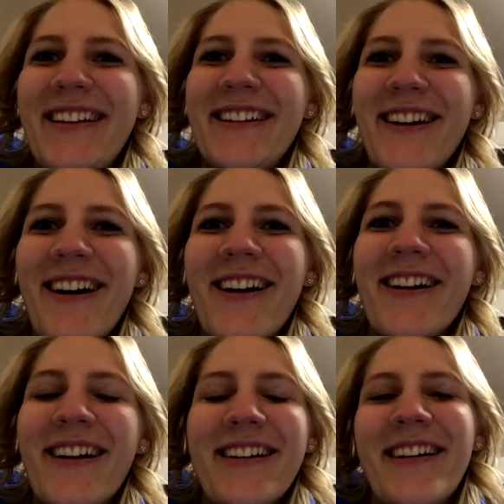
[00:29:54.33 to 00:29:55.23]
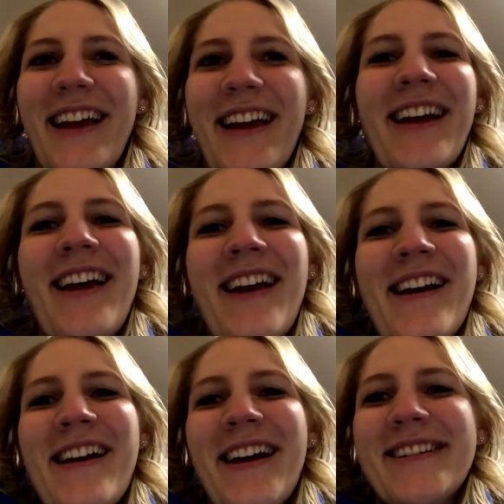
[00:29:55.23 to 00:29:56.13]
your heart, and like
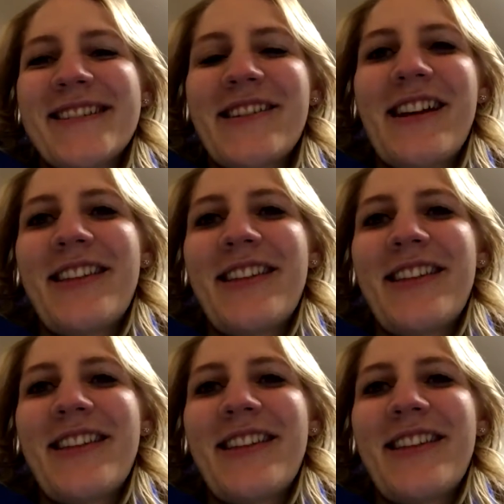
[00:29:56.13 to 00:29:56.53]
and so I